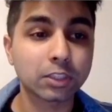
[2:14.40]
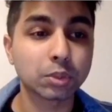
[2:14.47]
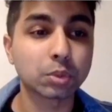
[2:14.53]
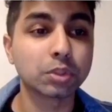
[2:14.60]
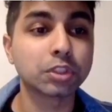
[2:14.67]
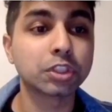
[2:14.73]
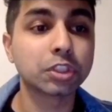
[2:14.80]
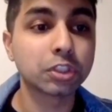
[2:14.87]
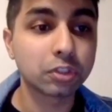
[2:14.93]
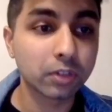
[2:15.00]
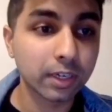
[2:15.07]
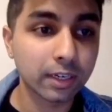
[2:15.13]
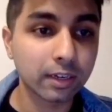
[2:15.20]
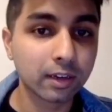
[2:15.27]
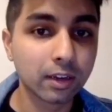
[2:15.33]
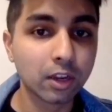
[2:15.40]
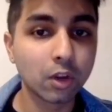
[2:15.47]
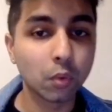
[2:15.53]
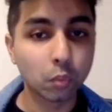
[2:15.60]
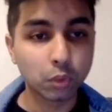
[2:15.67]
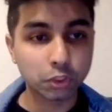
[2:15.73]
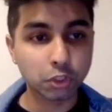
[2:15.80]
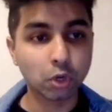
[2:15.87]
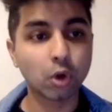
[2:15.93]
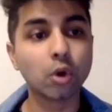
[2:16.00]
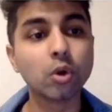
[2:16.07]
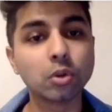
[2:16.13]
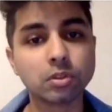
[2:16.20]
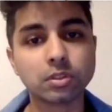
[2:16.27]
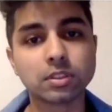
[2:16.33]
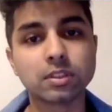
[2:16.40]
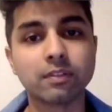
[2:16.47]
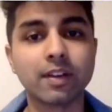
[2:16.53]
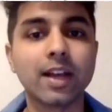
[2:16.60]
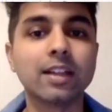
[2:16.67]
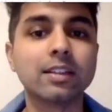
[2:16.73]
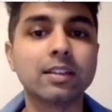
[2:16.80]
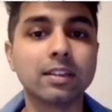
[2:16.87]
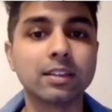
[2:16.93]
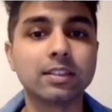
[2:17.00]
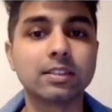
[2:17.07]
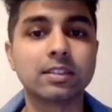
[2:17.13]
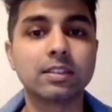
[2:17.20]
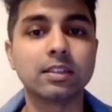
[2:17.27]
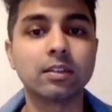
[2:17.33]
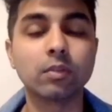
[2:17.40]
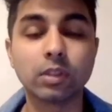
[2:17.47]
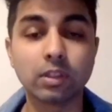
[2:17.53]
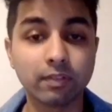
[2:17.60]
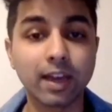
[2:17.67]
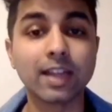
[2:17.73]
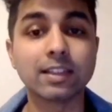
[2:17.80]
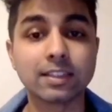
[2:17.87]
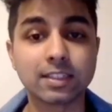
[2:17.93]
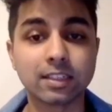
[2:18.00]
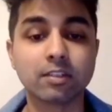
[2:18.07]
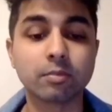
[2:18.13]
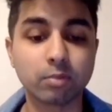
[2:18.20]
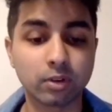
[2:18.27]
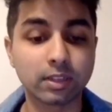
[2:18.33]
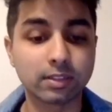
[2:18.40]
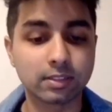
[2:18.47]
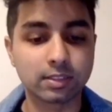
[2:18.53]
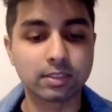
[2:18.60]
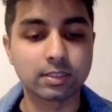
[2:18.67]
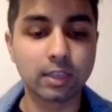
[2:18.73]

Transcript: string which holds the valid list with the valid set of parentheses.